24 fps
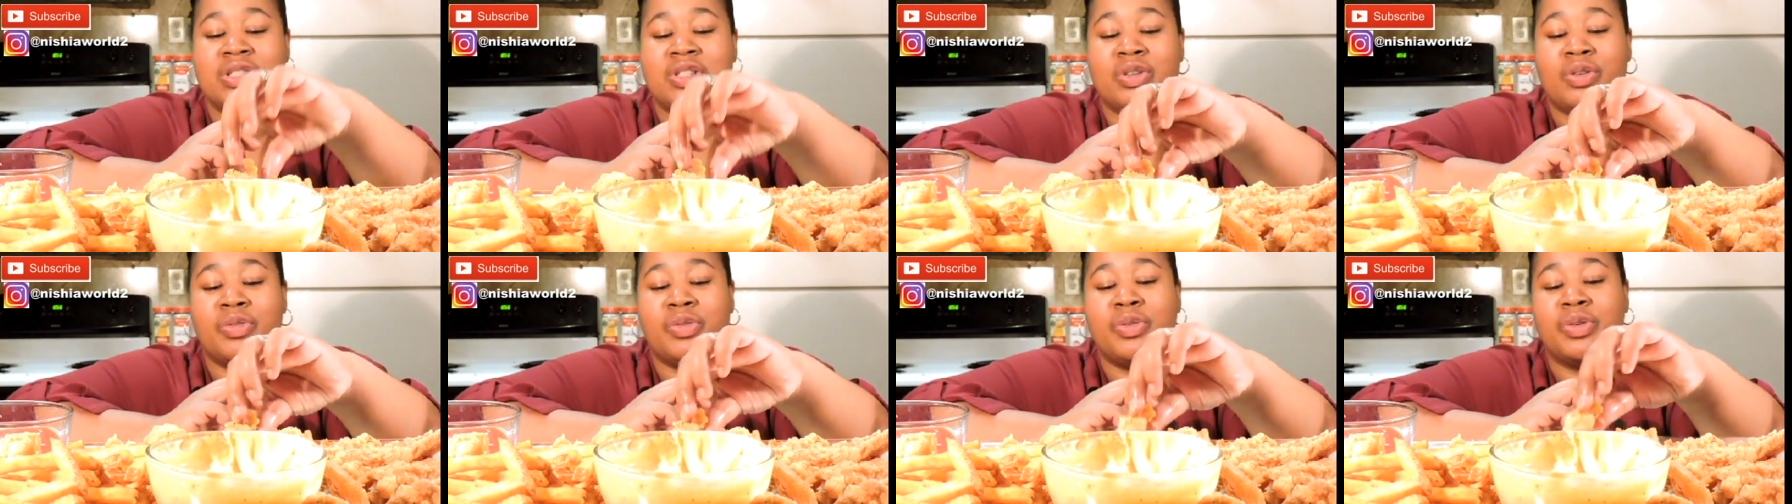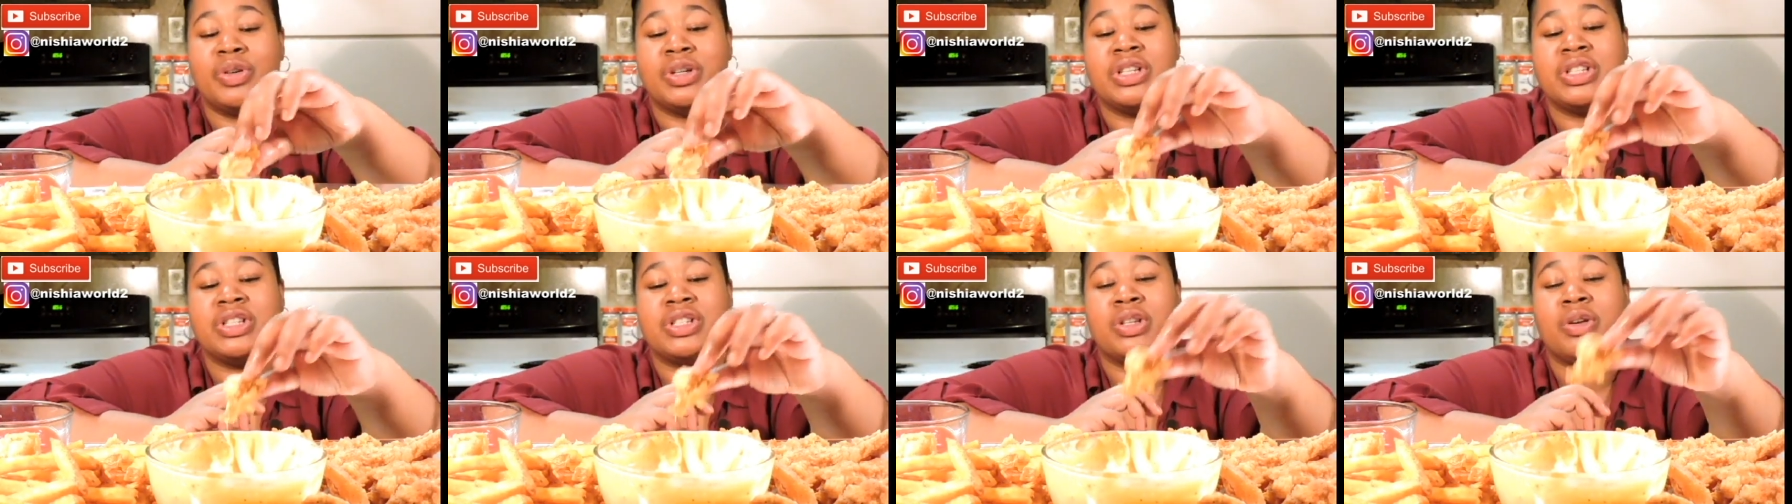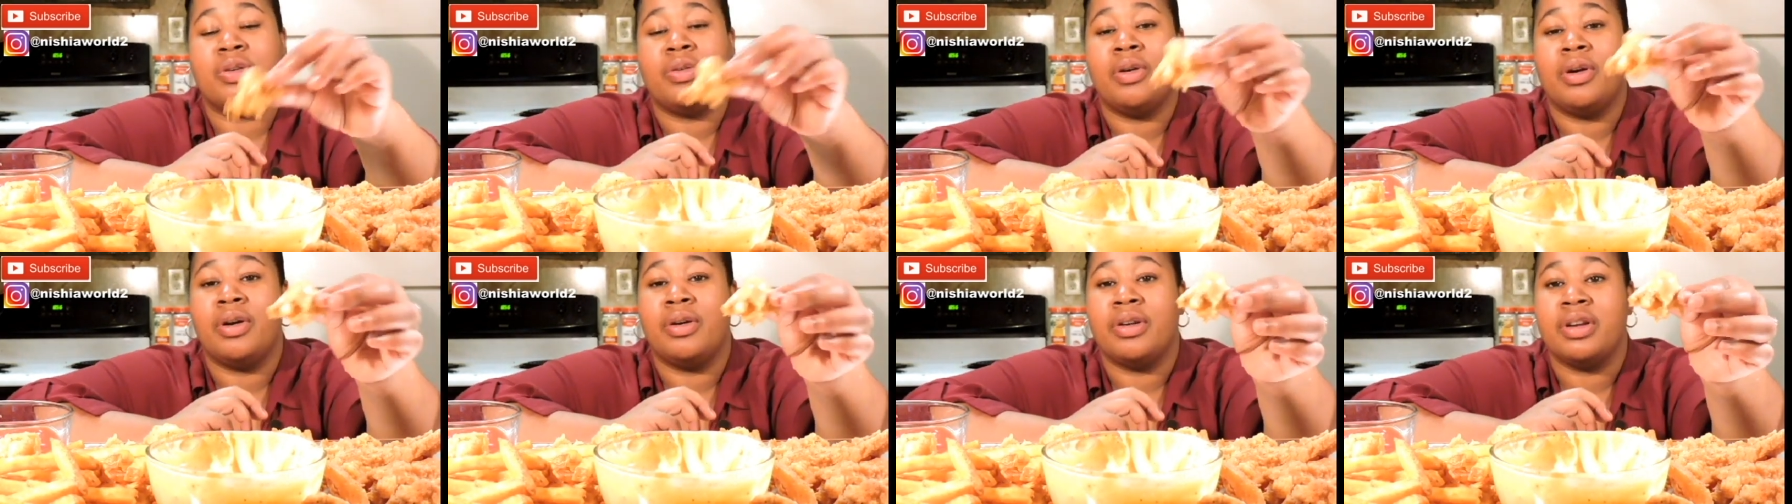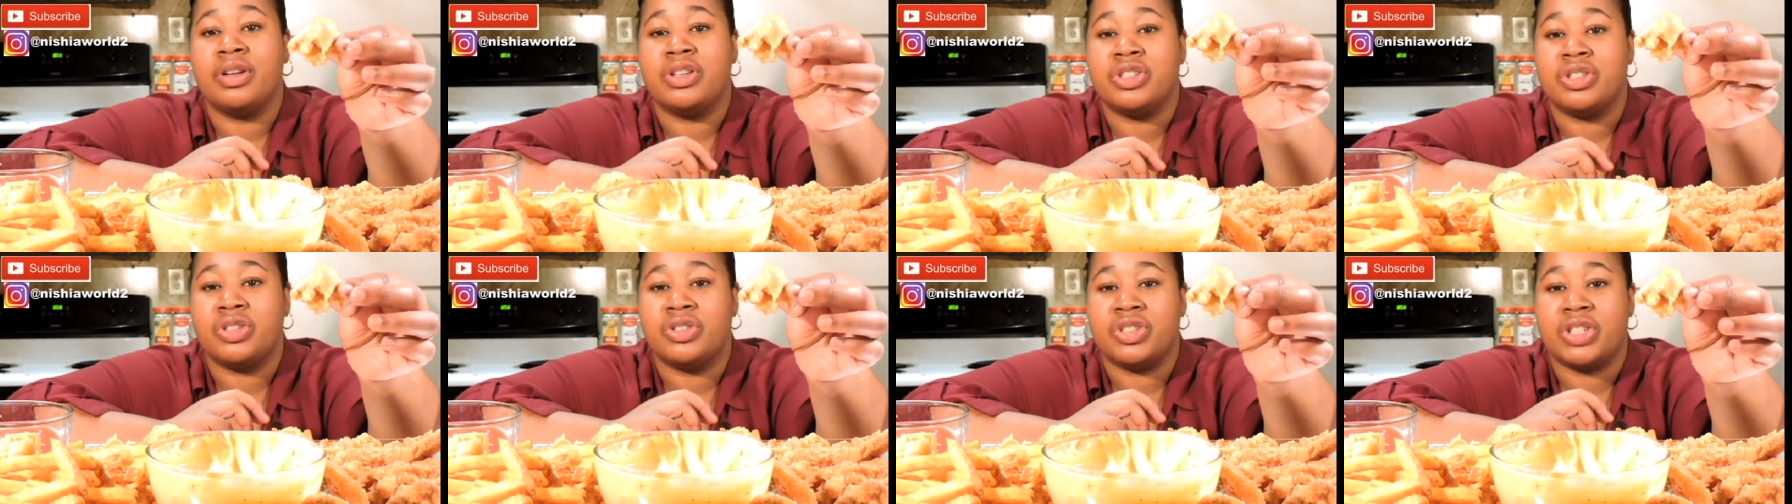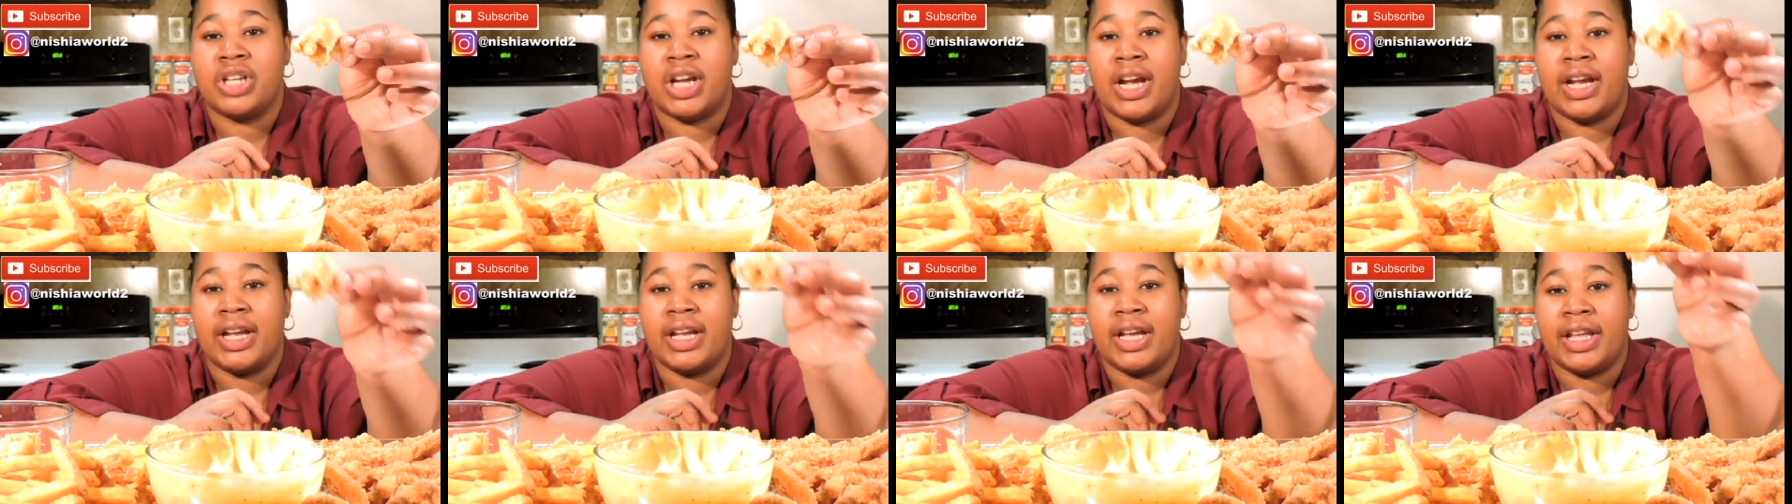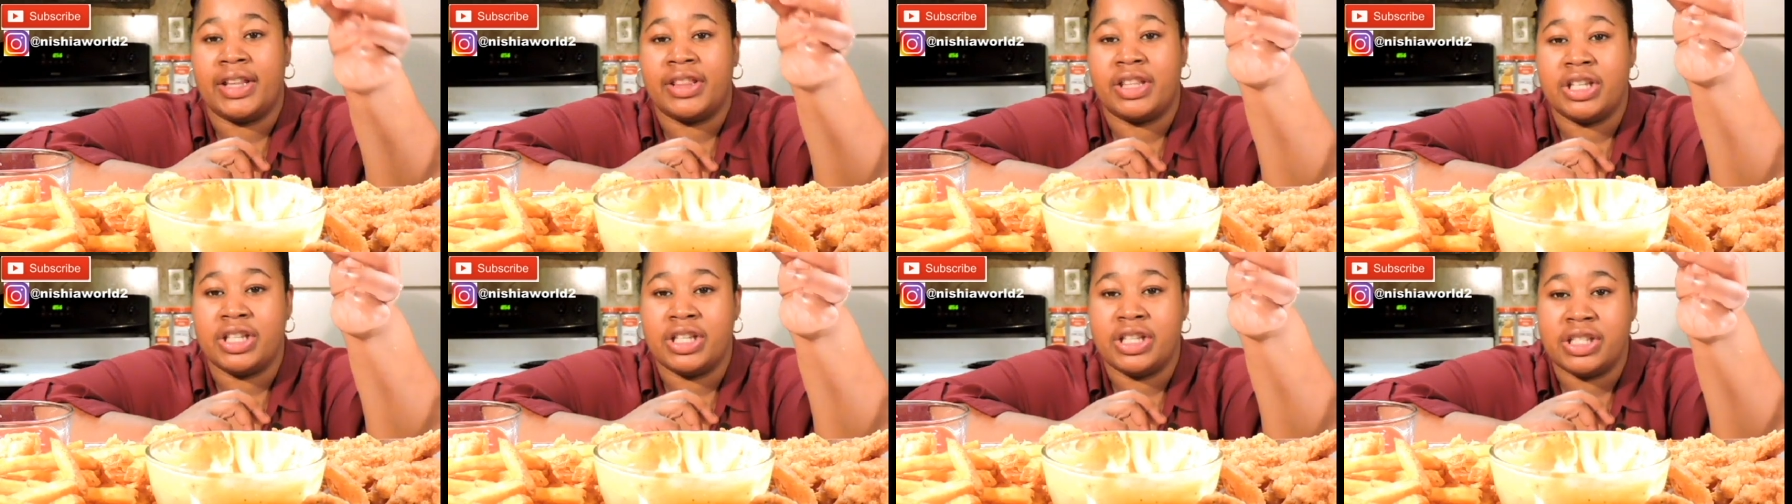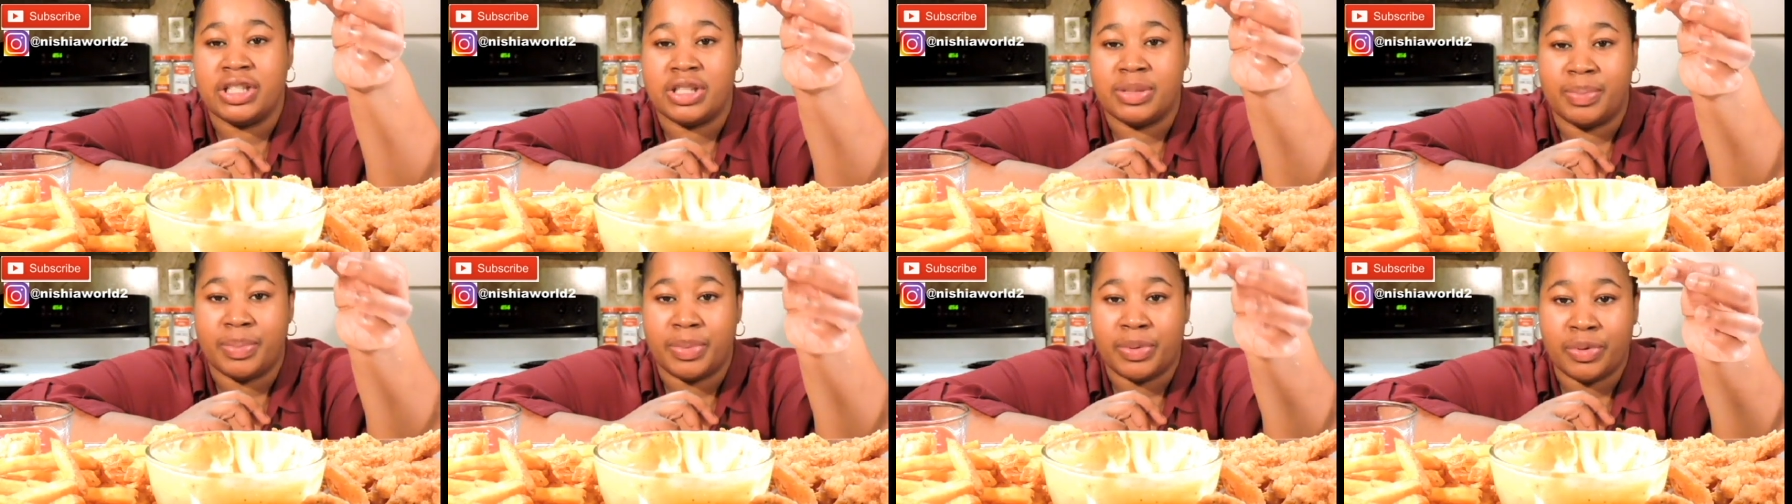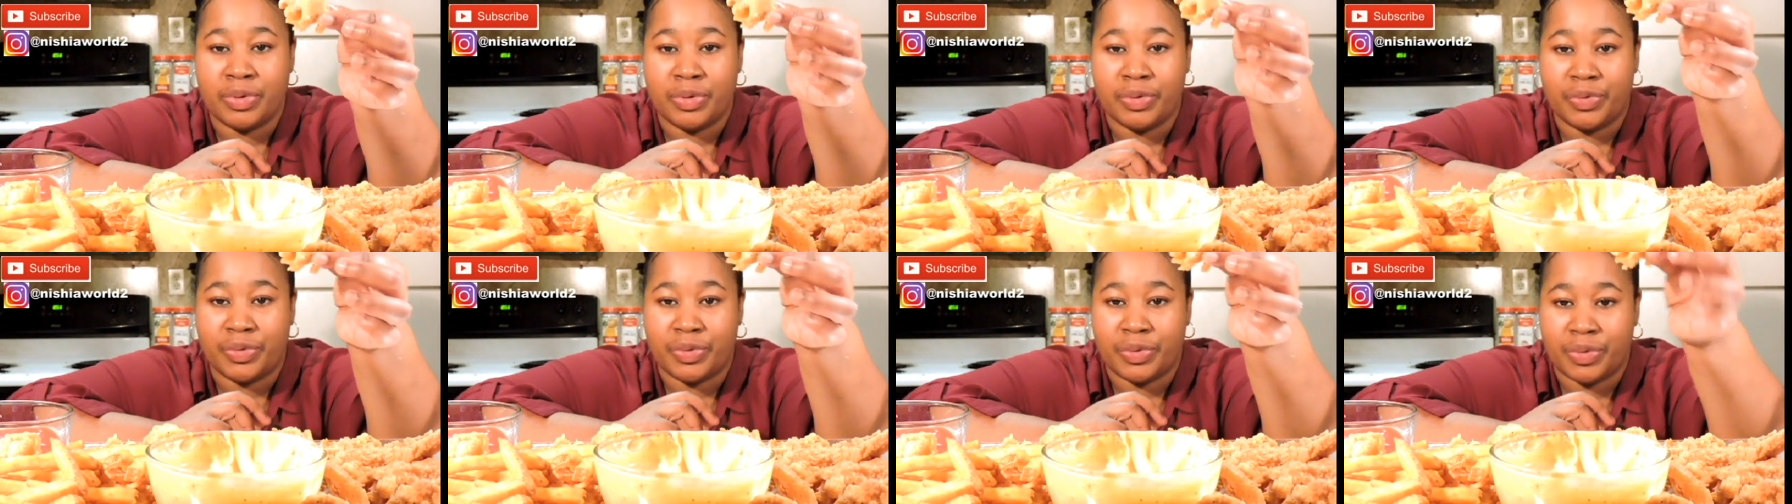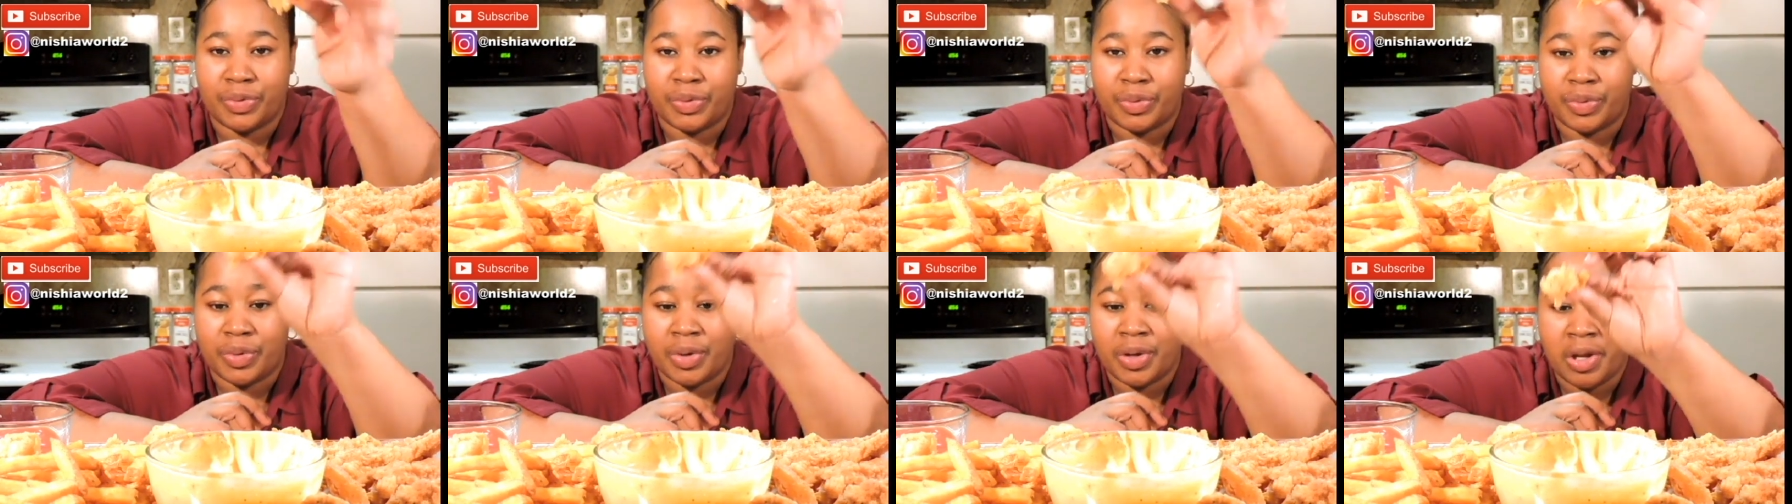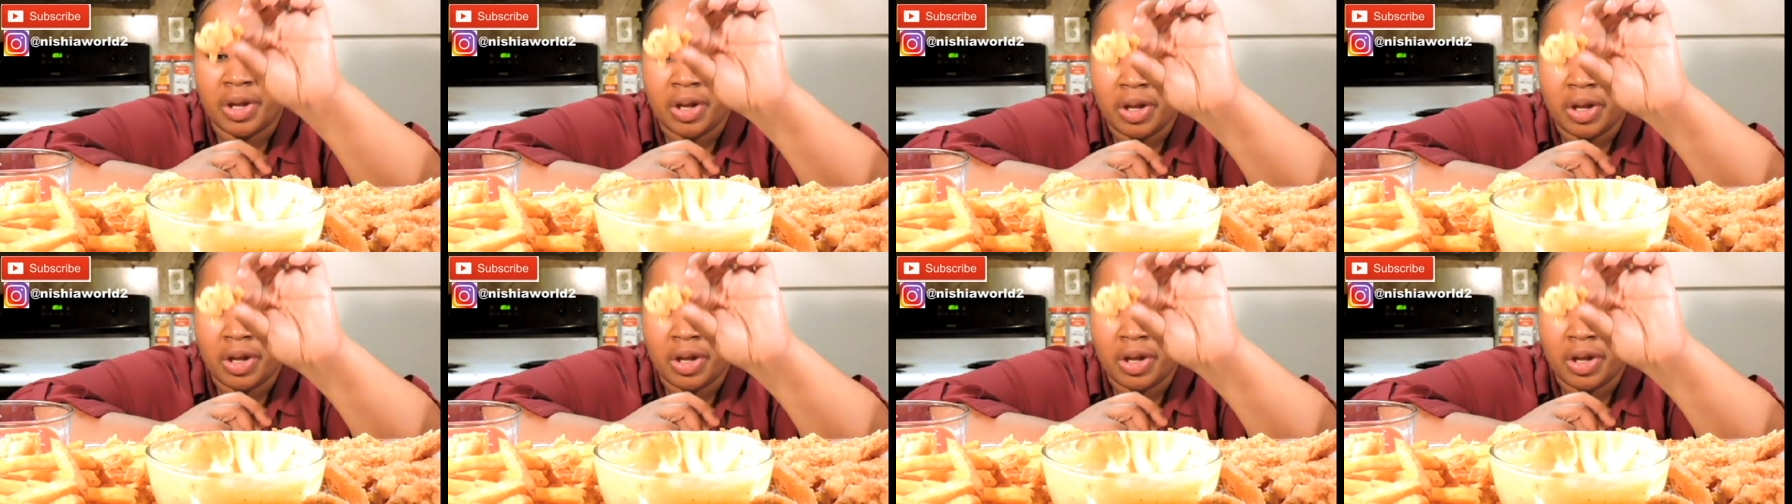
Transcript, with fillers: so forth and so on, and showed you how I got these beautiful